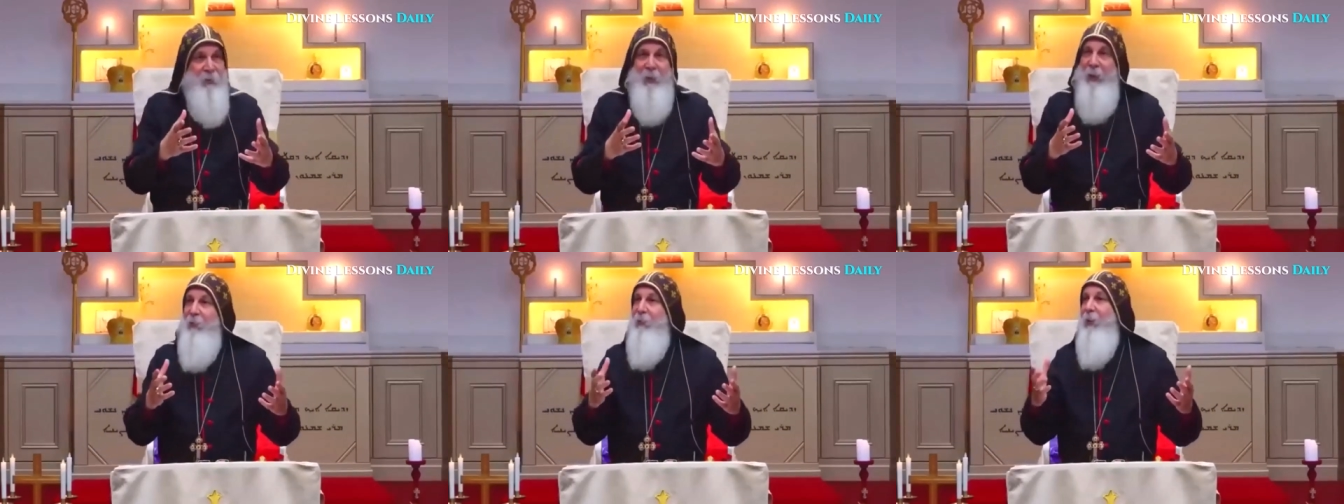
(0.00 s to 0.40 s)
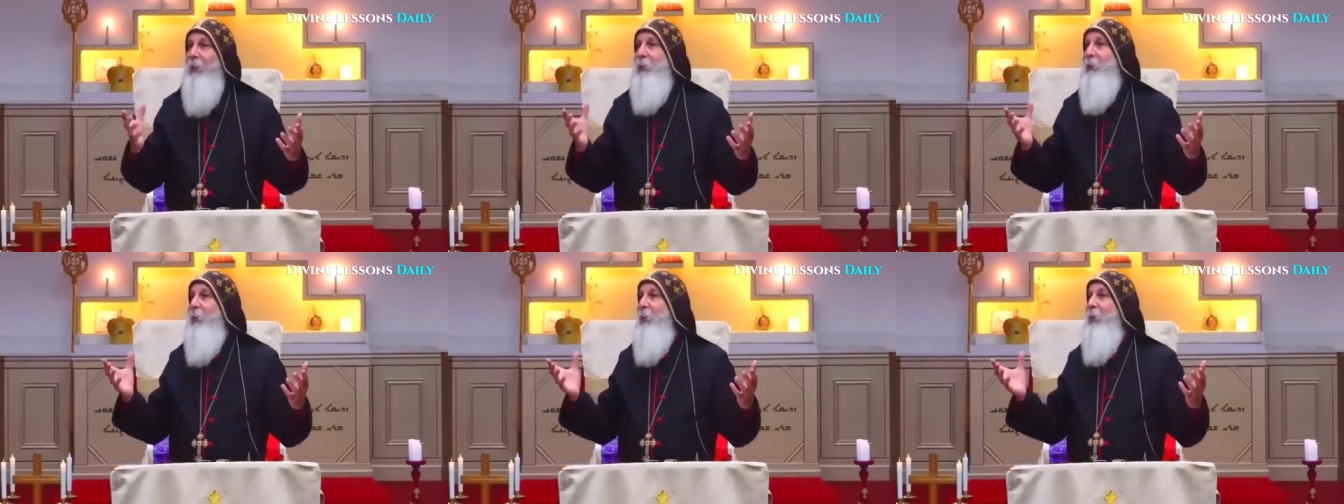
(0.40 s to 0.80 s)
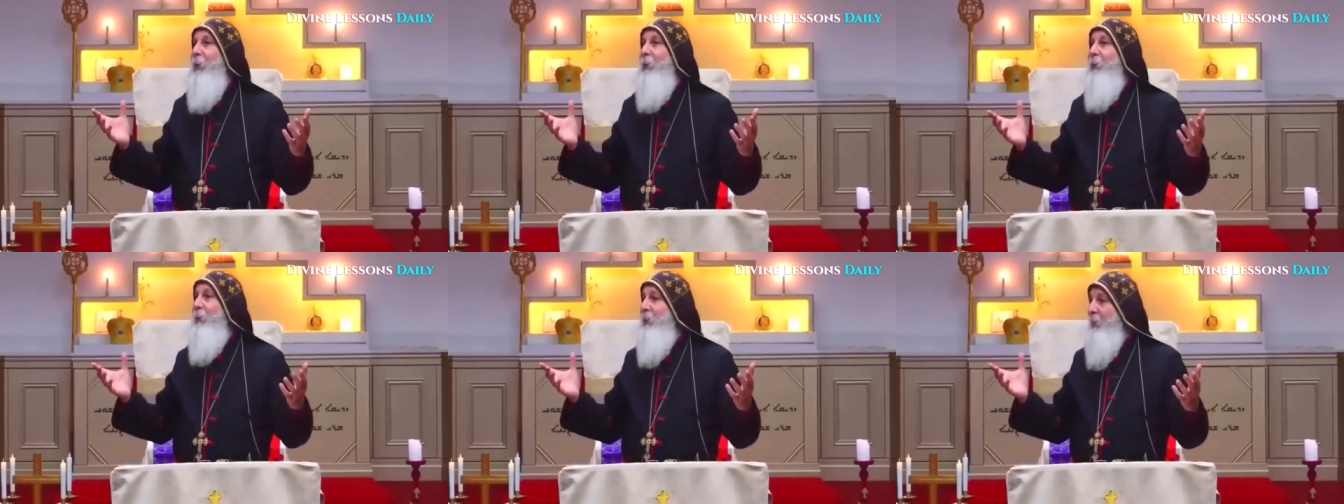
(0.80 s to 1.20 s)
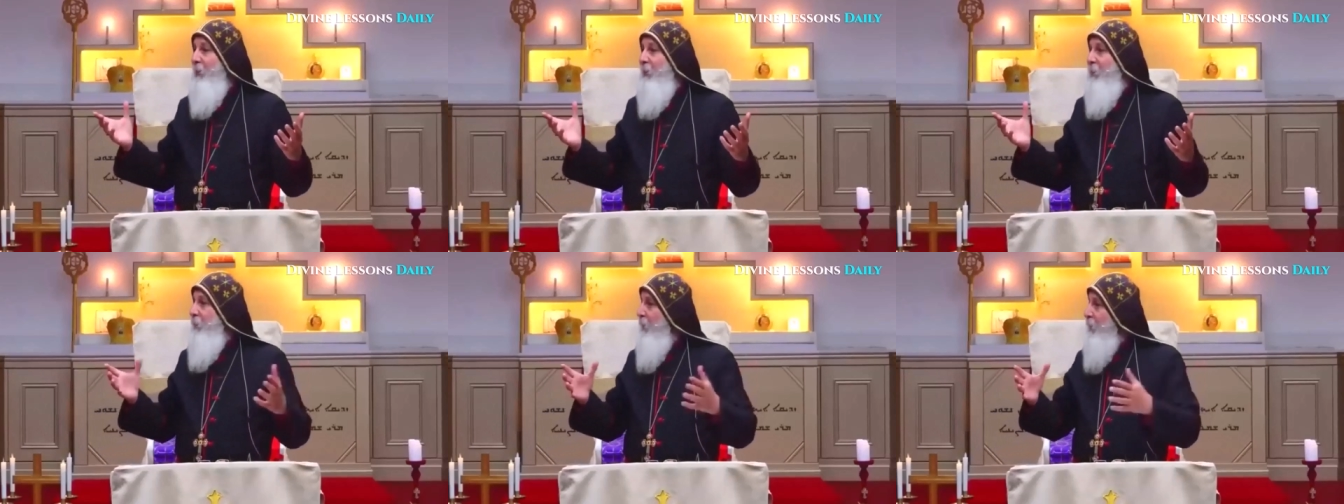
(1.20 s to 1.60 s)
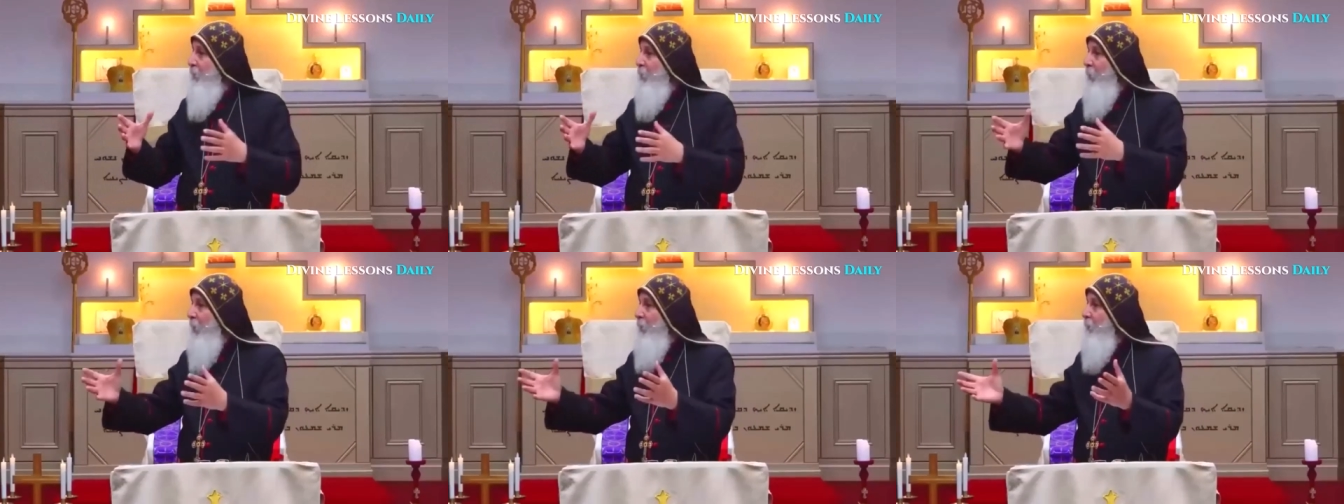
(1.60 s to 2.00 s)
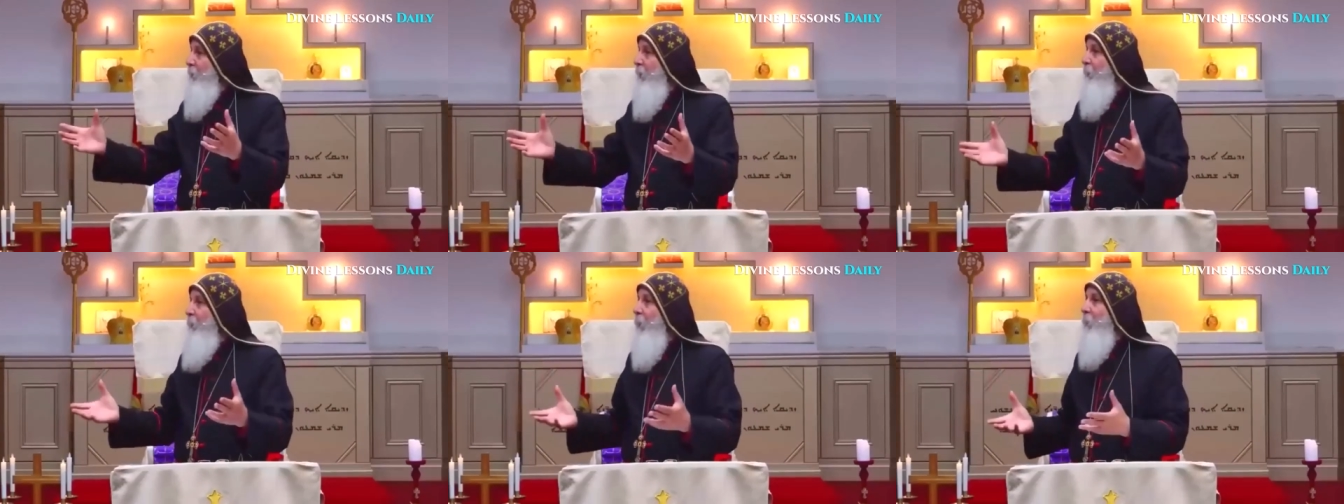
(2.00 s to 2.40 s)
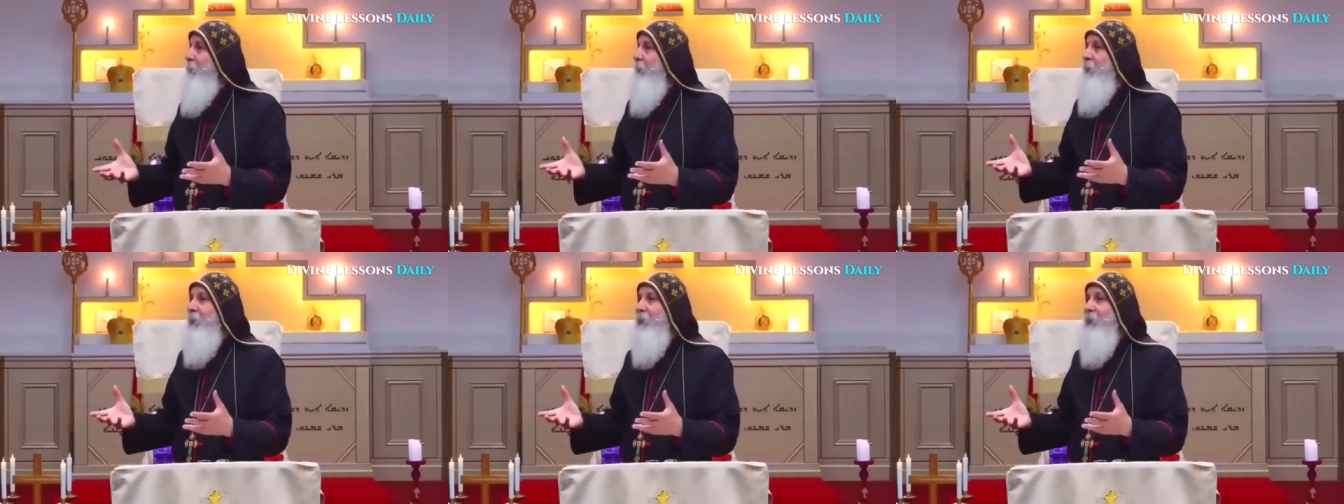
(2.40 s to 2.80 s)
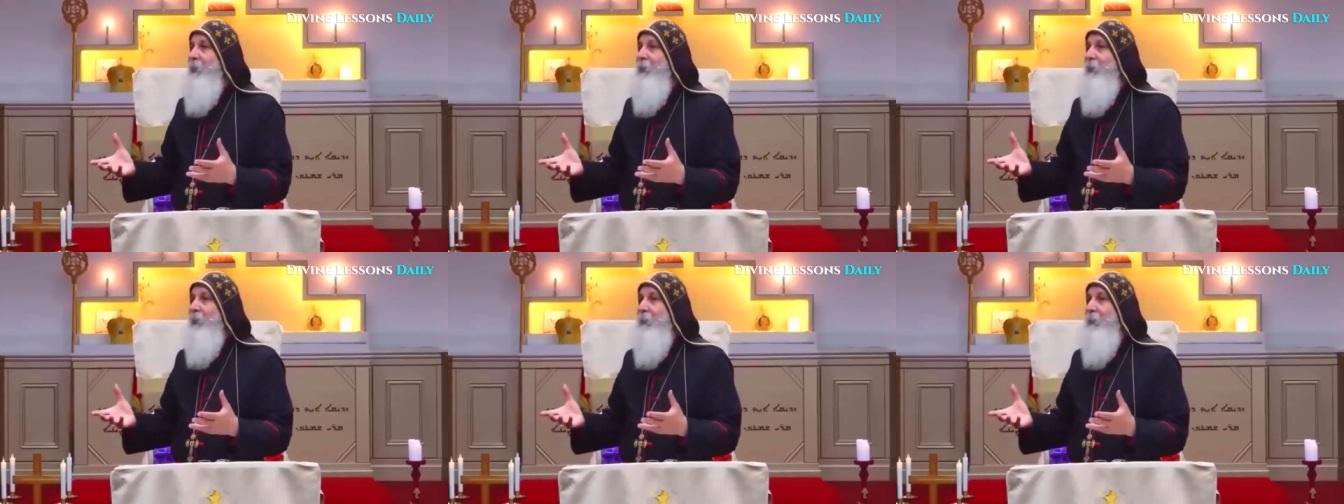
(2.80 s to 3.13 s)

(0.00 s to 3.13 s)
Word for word: say, Thank you, Lord, for this wonderful moment.